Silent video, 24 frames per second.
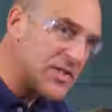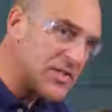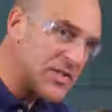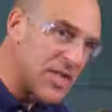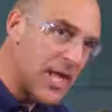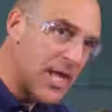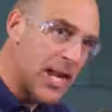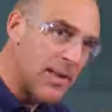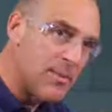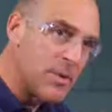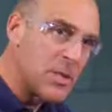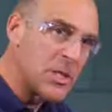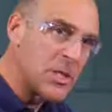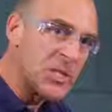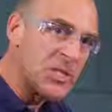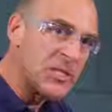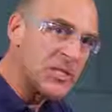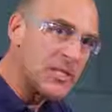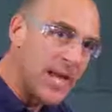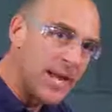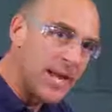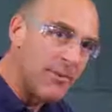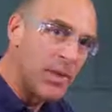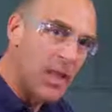that I'm in the
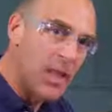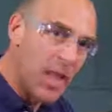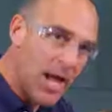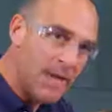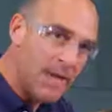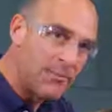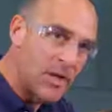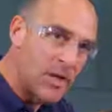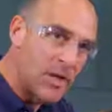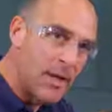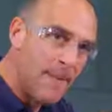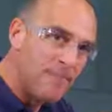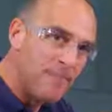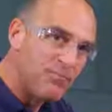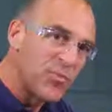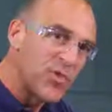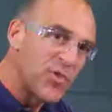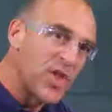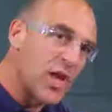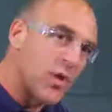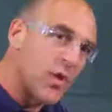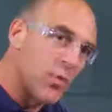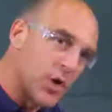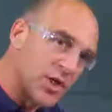same alignment
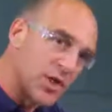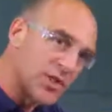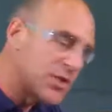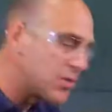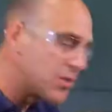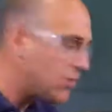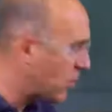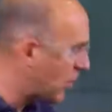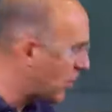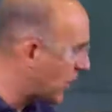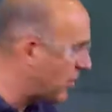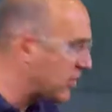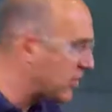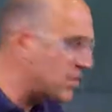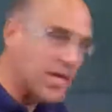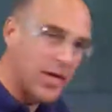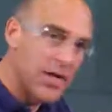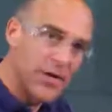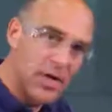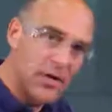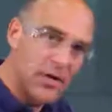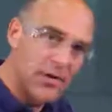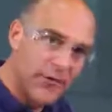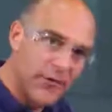that I was when I was on
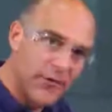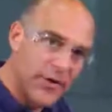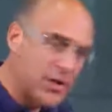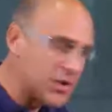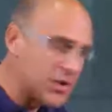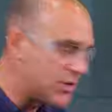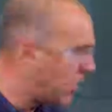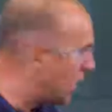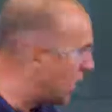the other fixture.